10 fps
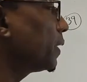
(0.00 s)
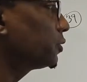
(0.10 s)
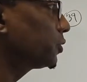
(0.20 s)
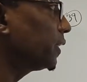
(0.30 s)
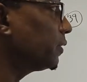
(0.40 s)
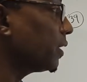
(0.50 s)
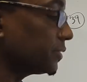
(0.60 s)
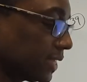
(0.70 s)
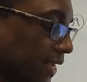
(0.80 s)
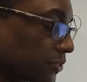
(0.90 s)
plus 3
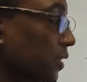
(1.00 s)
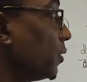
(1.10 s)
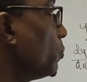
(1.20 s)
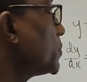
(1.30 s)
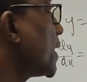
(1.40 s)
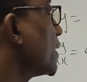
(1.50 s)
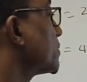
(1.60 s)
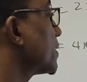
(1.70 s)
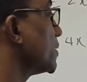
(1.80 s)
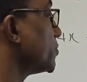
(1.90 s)
cos x, whose
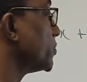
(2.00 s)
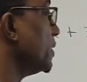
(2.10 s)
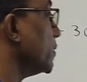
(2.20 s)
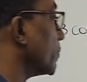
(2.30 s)
answer is D.